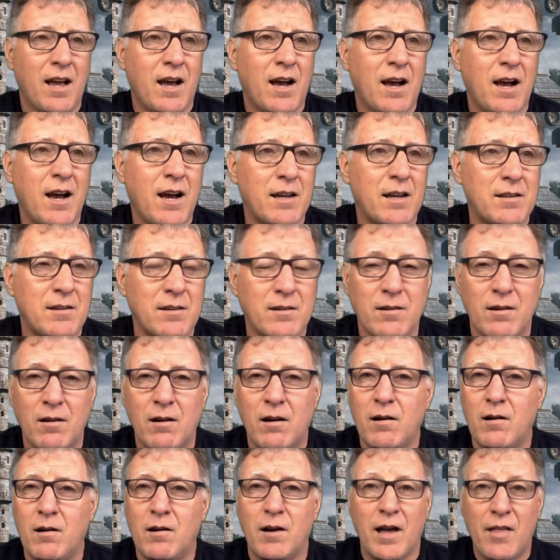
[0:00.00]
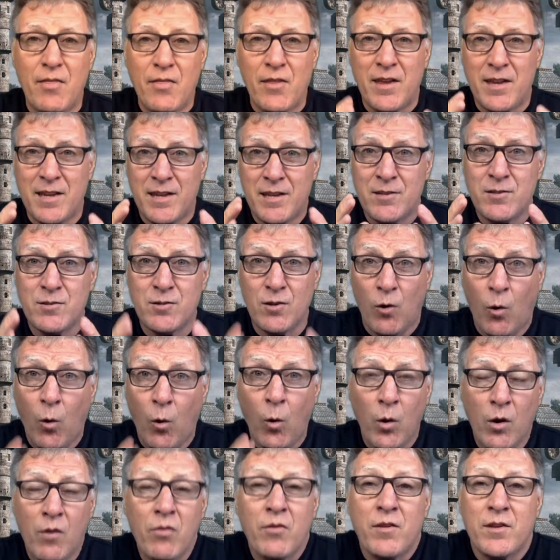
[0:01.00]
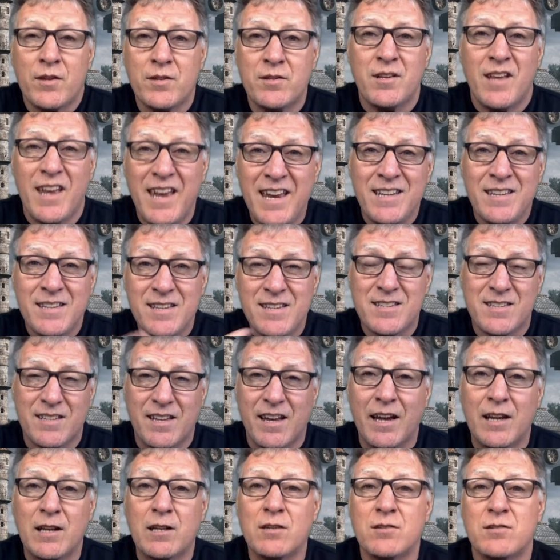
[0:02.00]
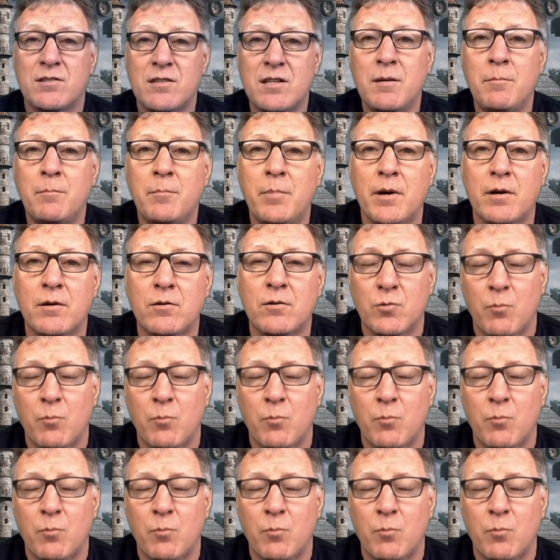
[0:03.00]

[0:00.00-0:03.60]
And uh, it's all this in the style of steampunk.